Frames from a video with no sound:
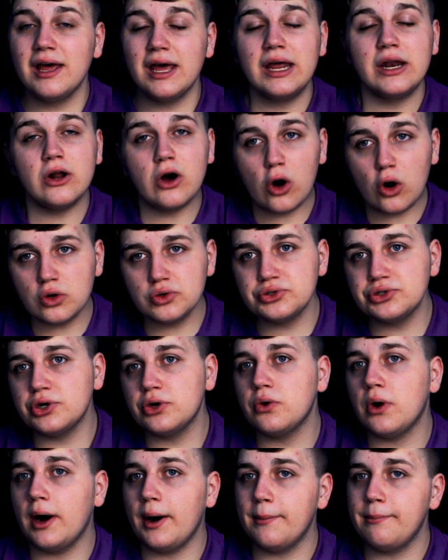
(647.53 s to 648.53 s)
and
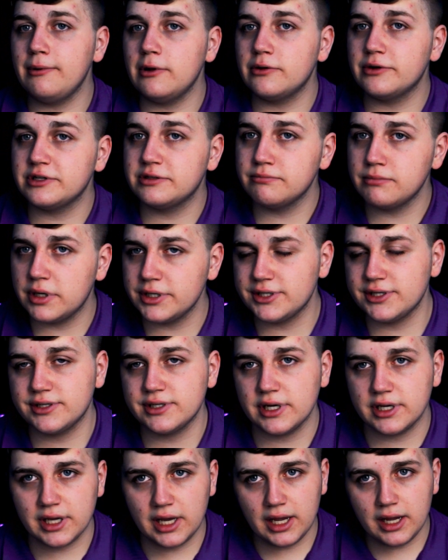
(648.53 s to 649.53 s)
also upload as much
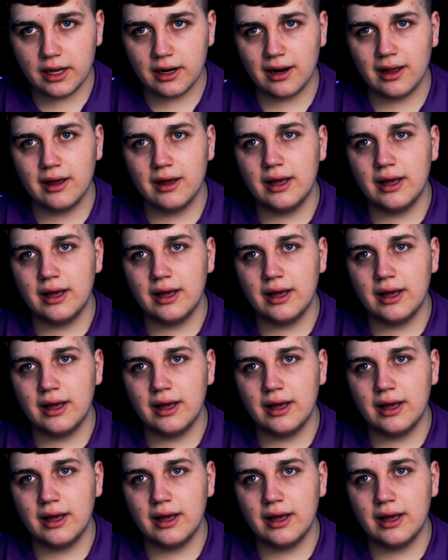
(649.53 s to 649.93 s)
as I can.